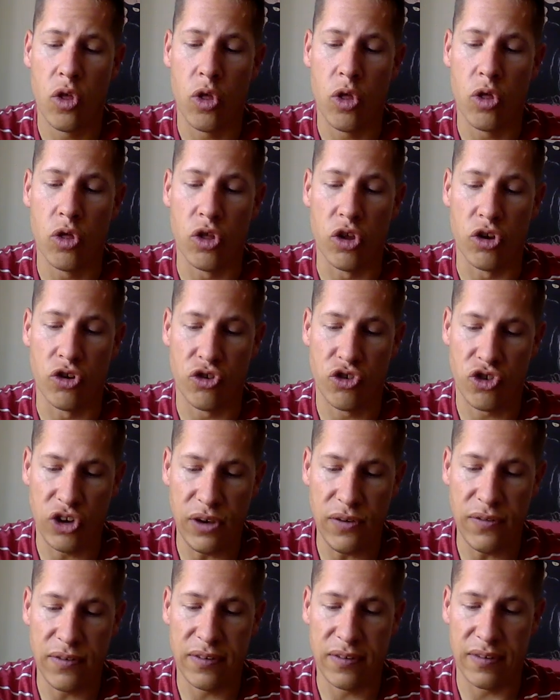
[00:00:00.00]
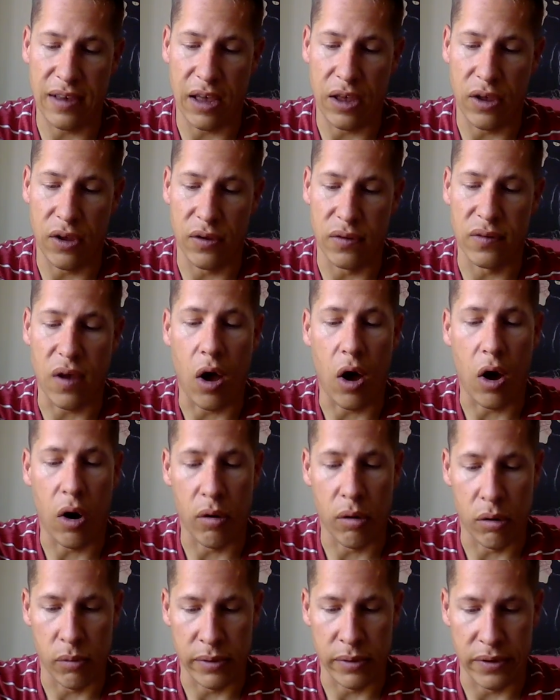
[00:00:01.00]
the chief cells
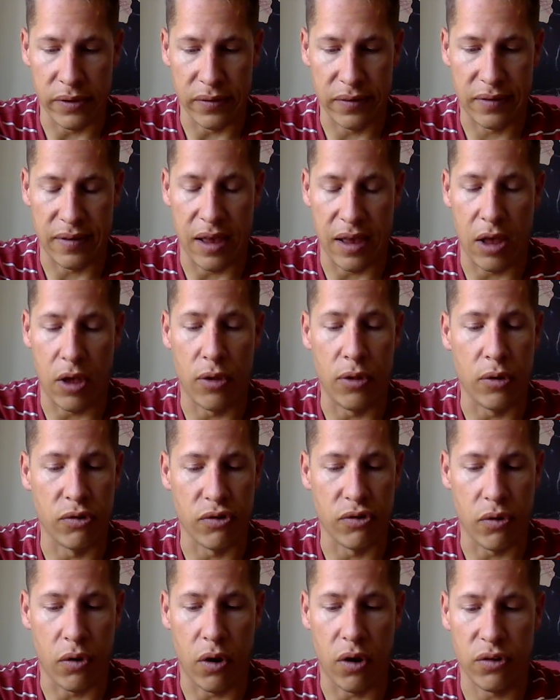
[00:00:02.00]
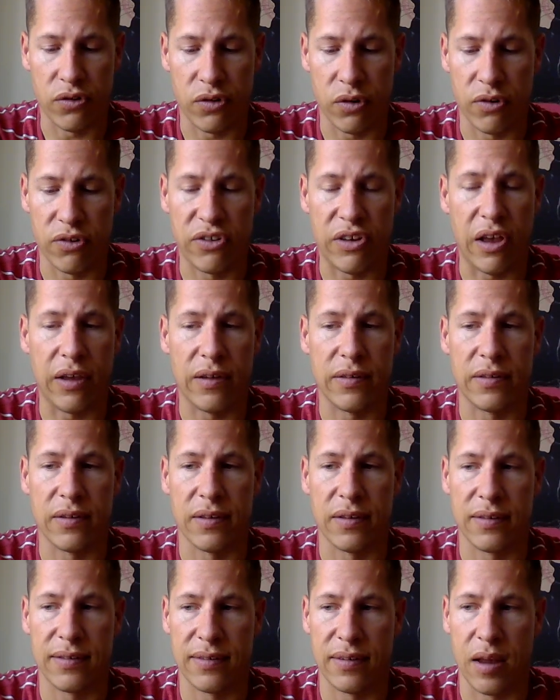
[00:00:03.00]
are a real cell. Those are also cells
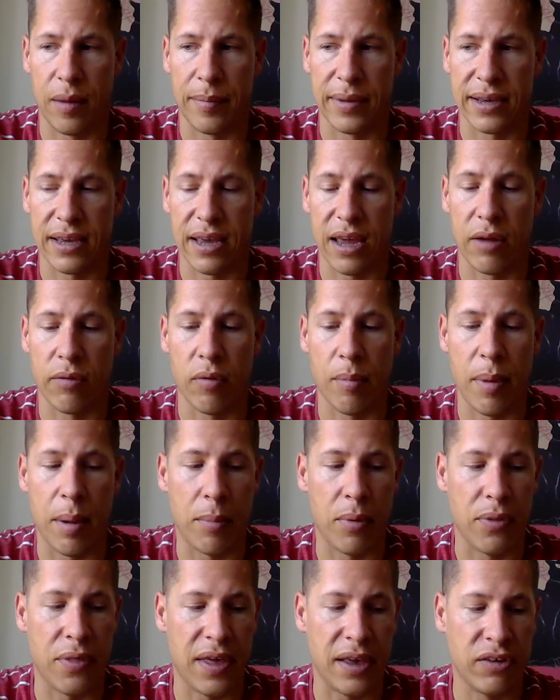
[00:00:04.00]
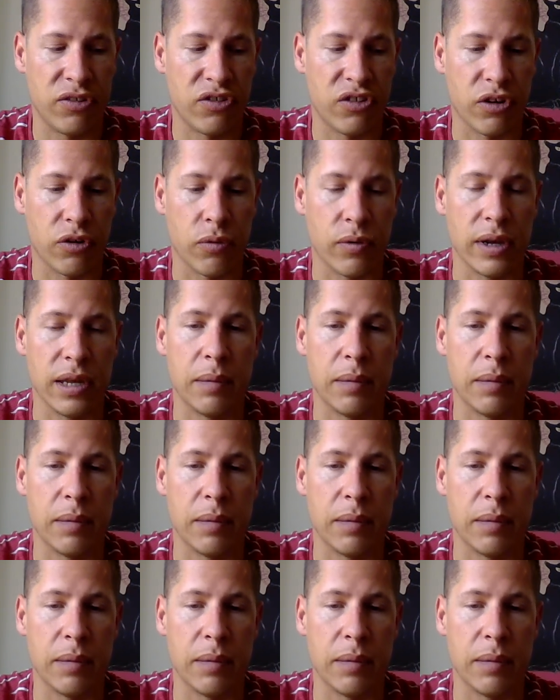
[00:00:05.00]
in the stomach, and remember, they secrete